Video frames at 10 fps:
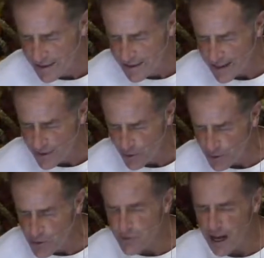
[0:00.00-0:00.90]
And Lord,
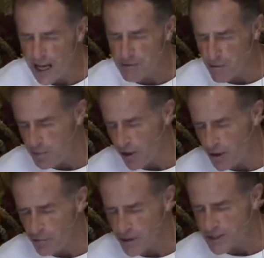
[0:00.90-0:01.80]
you've gotten to prepare a
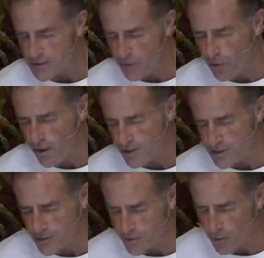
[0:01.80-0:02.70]
place for us.
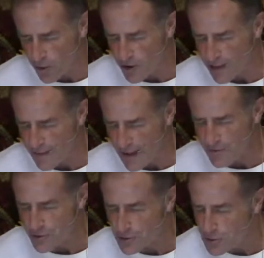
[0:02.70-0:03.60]
You've been working on that
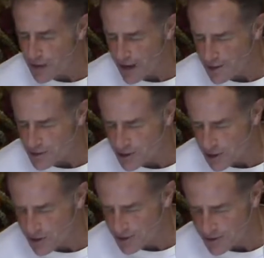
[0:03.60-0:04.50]
for 2,000
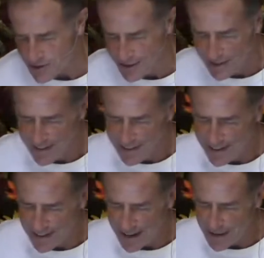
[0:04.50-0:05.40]
years.
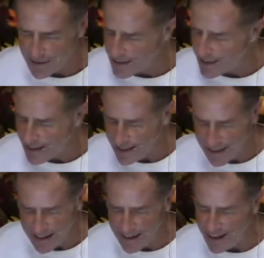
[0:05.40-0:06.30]
Lord,
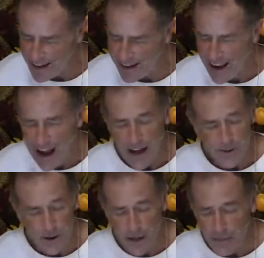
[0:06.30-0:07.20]

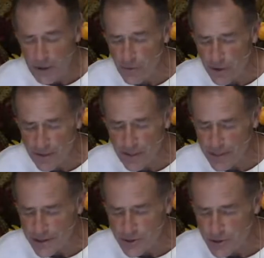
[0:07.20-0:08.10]
I think one of the
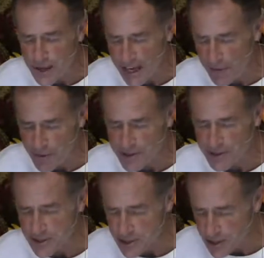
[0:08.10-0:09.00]
things you can't wait to
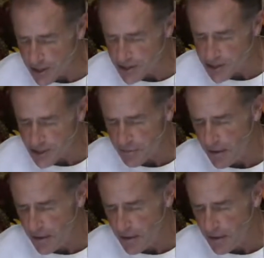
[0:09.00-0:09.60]
see us